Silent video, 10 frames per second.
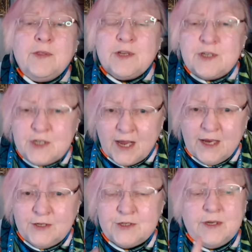the
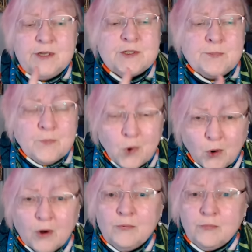change is
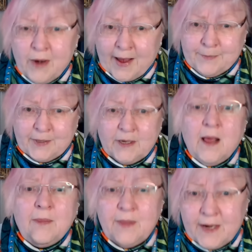more rapid
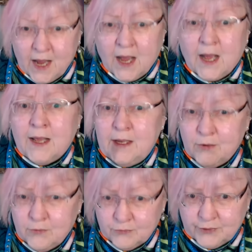than I
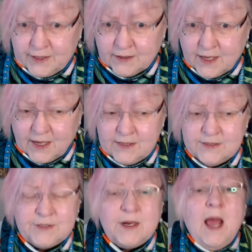
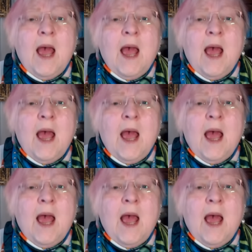realized.